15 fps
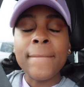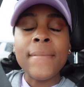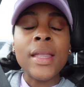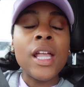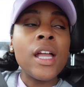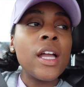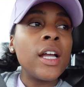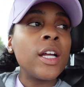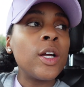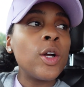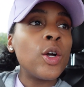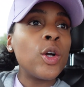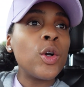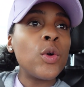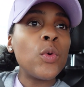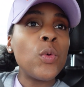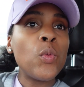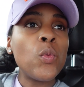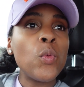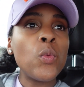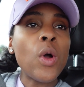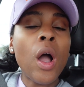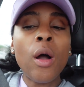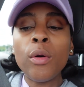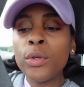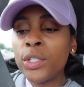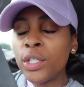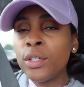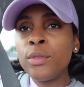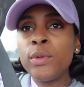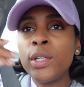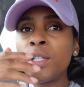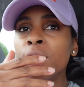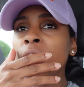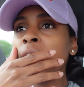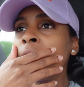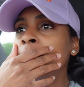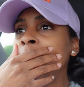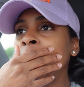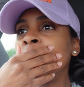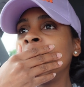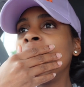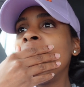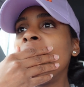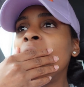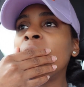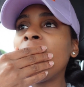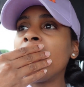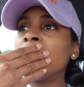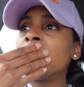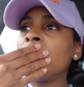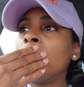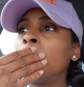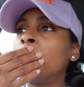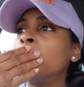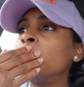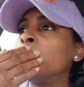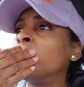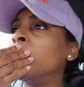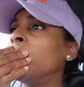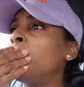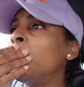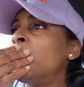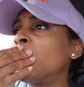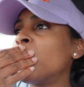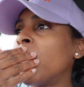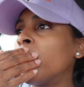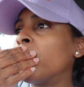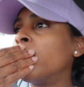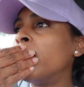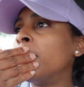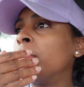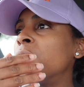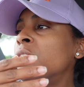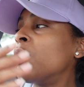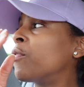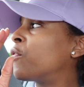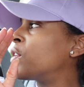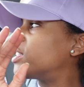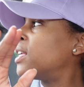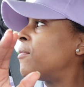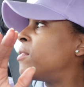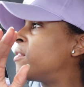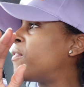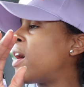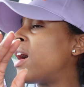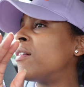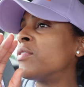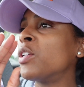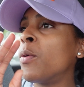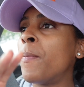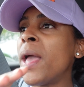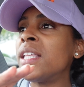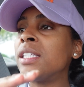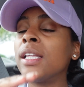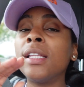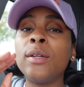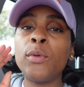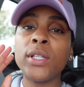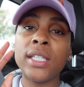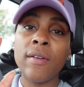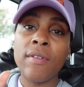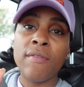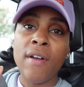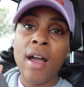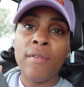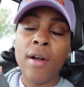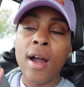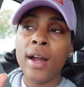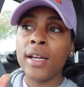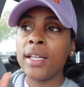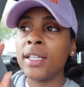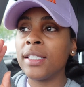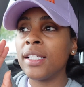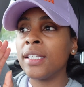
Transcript: You ain't got a list oh shoot we sure didn't okay so well let me just try to remember so for 75 so basically what 75 hard is